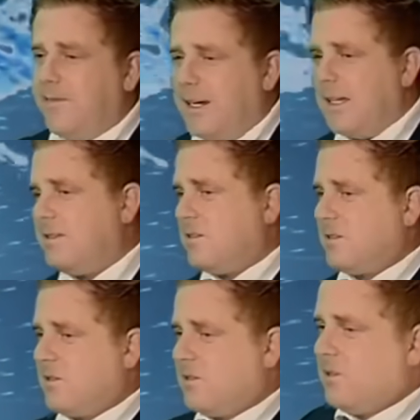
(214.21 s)
In fact,
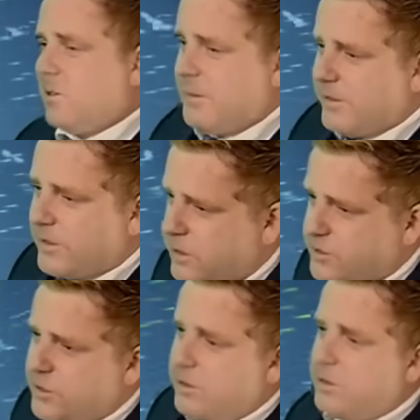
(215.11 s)
this little bit of a
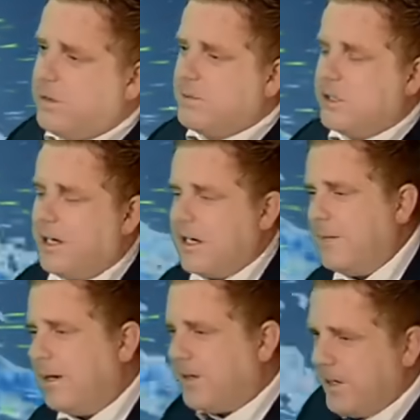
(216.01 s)
closer look what I'm talking
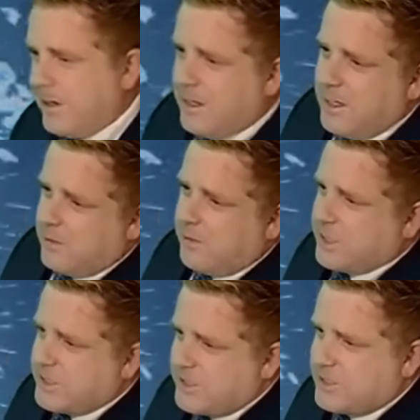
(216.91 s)
about here.
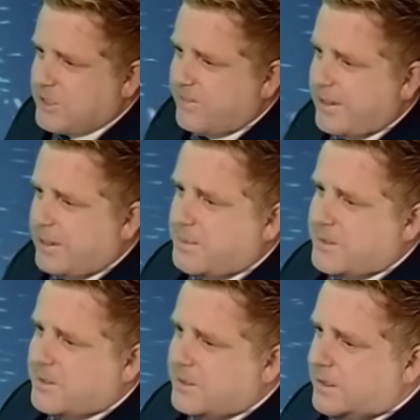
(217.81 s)
Watch as this
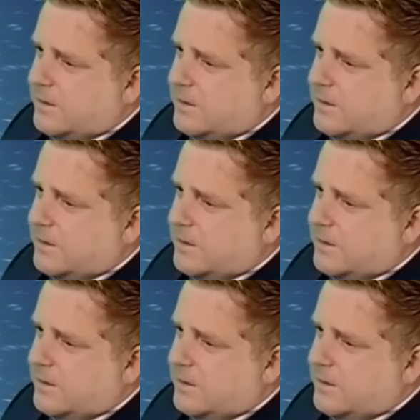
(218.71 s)
develops.